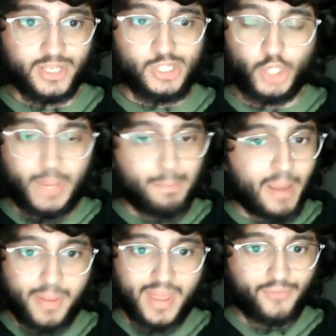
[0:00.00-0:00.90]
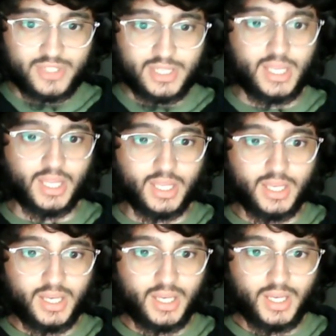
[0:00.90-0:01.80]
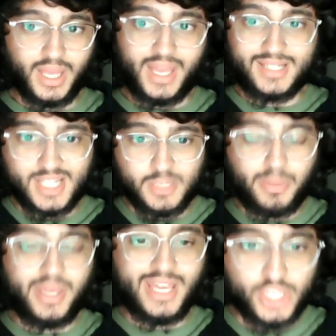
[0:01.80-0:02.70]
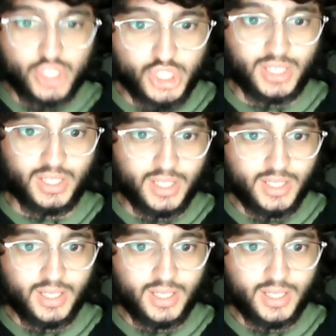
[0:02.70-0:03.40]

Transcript: It's not Mbappe FC. It is PSG.